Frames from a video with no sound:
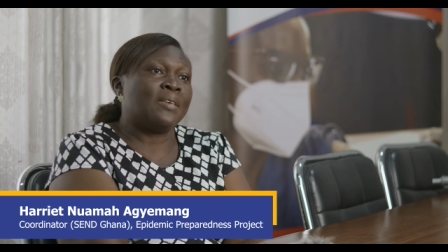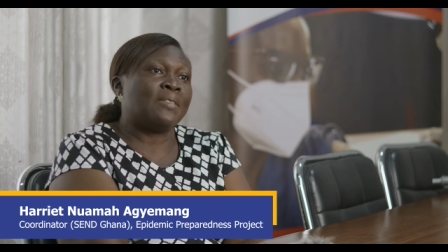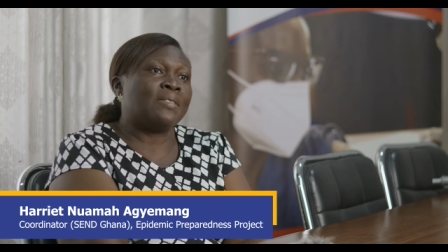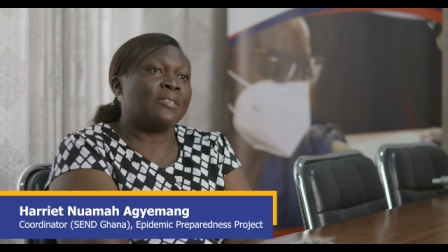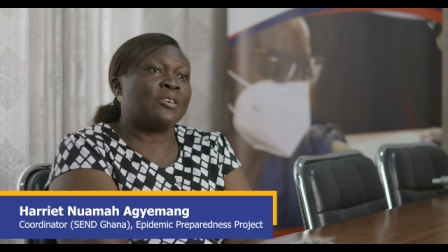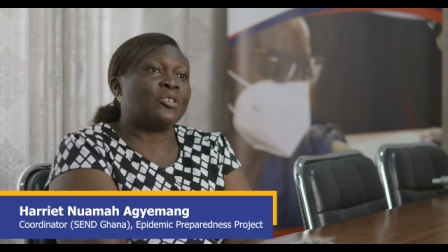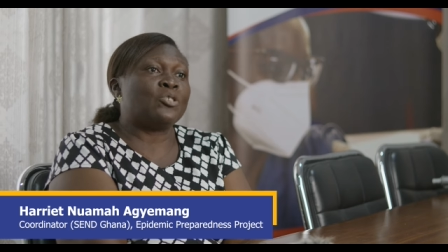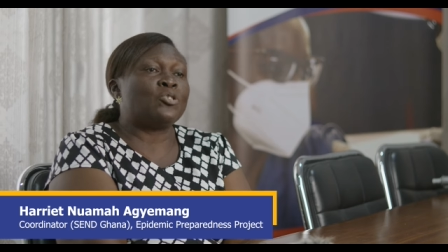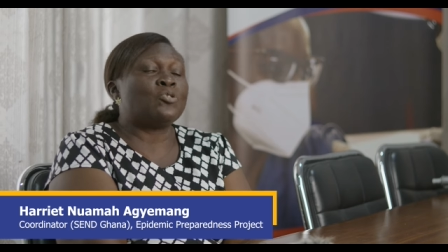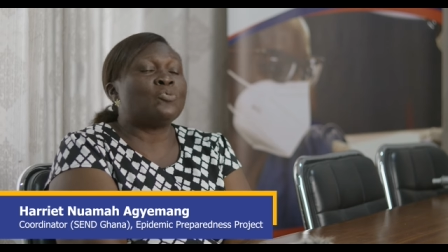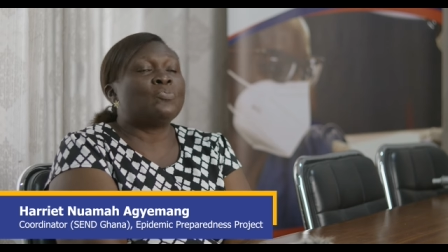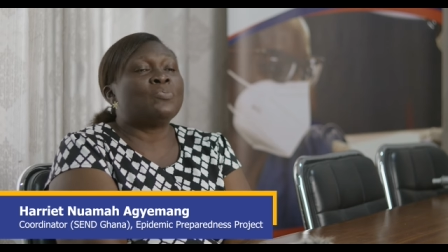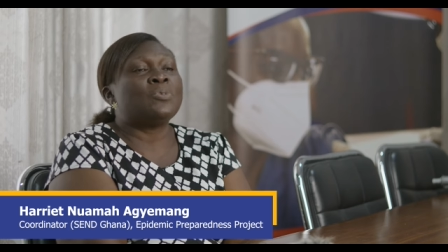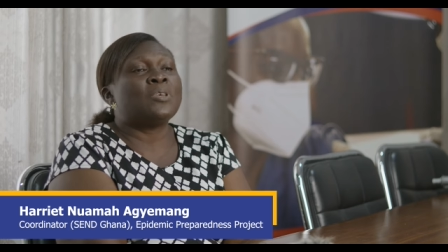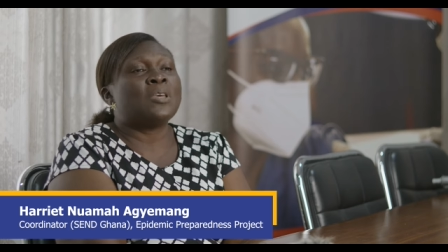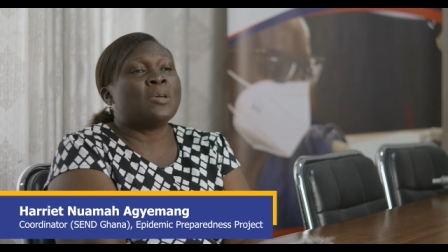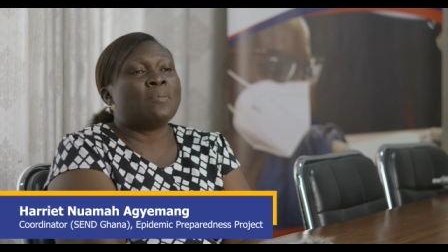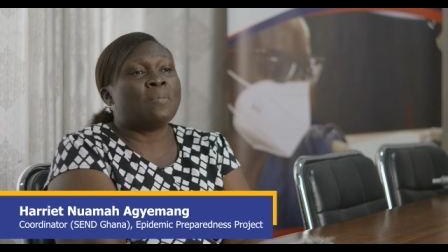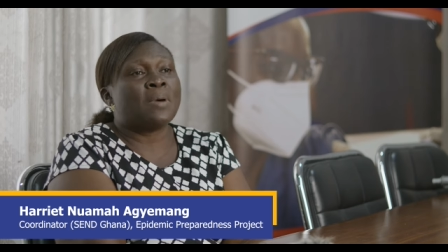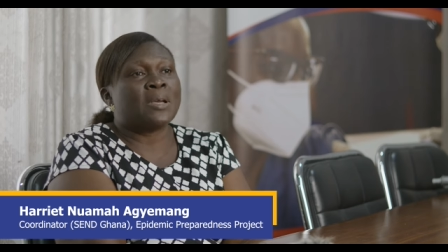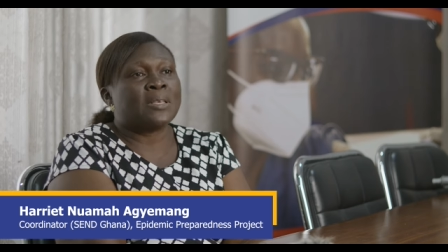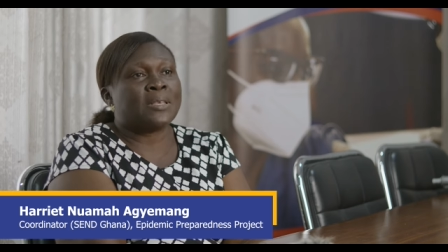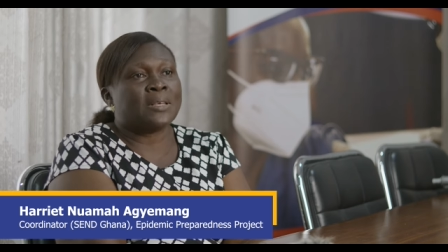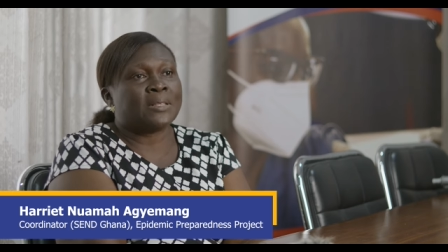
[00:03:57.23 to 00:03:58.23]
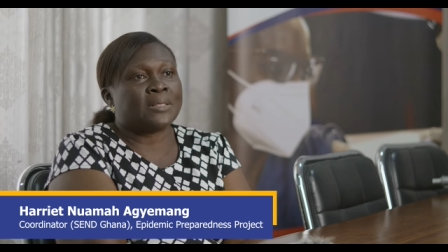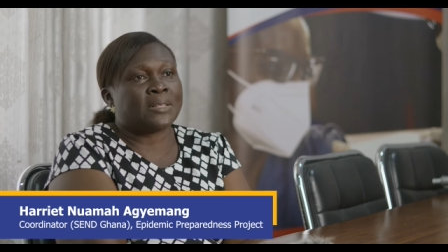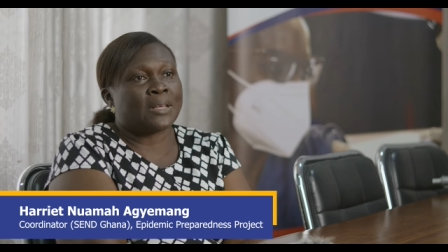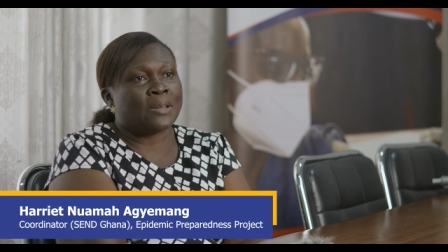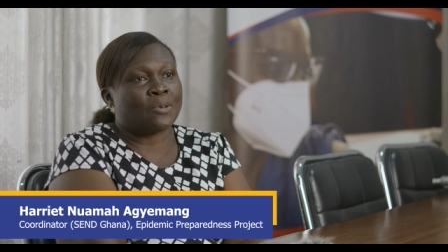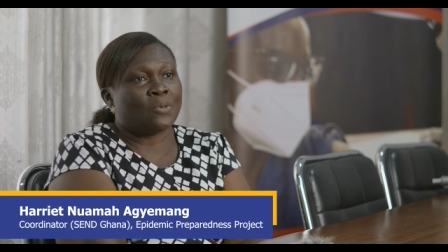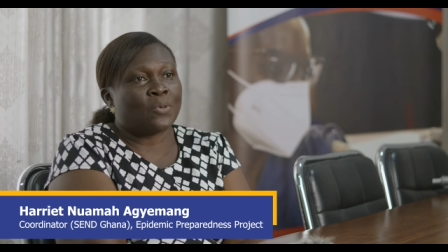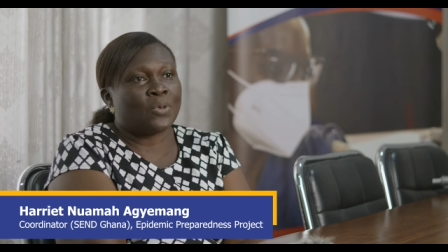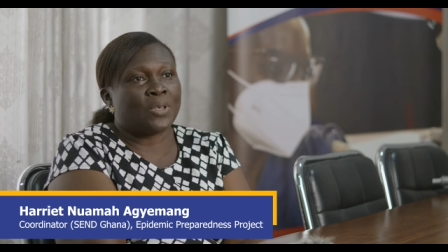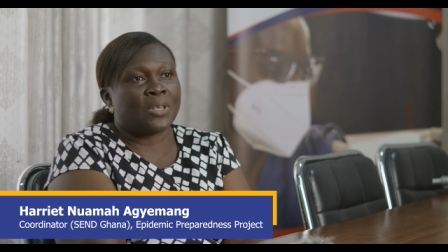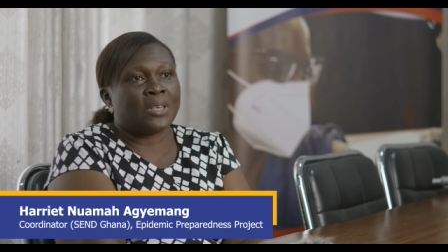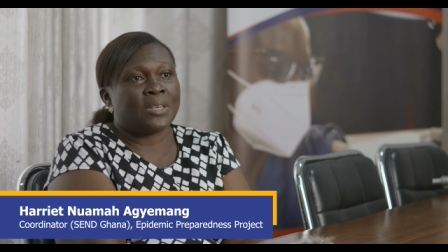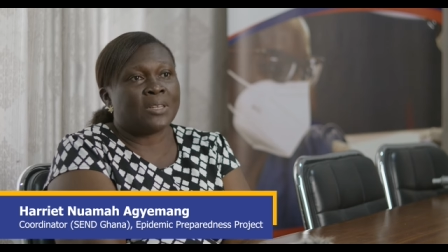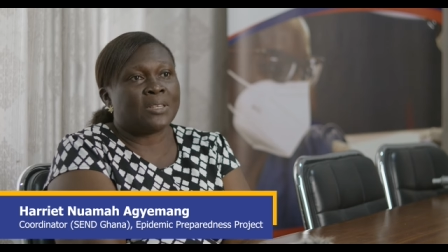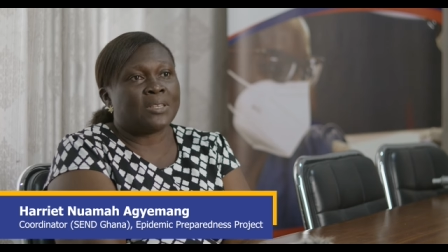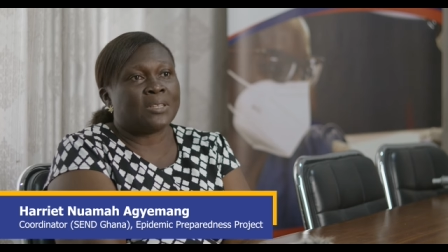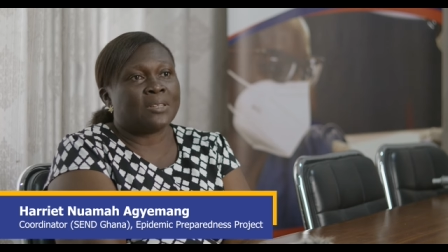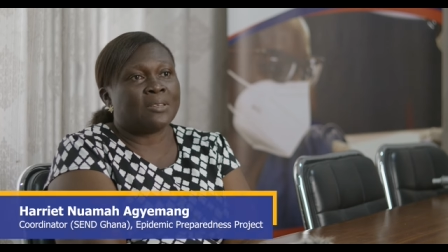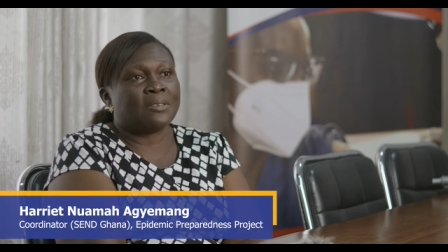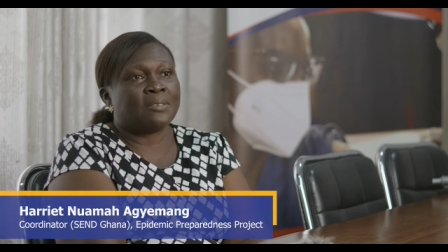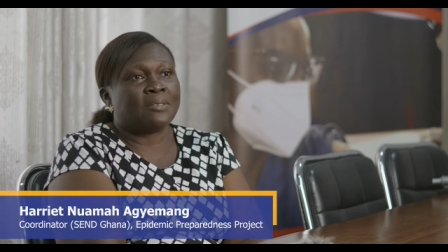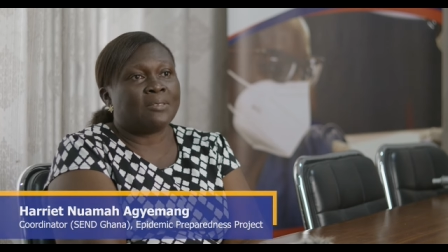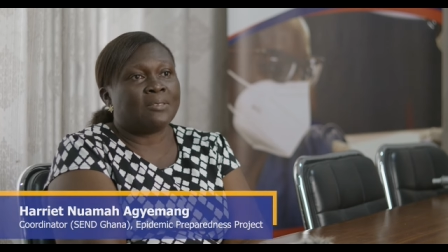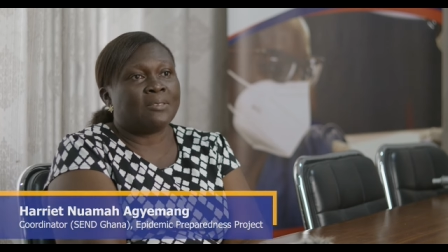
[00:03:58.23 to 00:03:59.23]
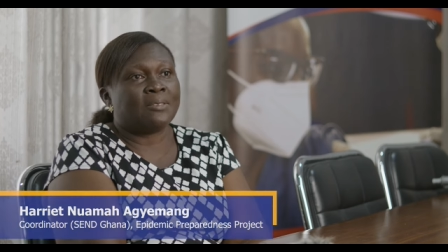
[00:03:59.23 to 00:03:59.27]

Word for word: there should be a budget allocation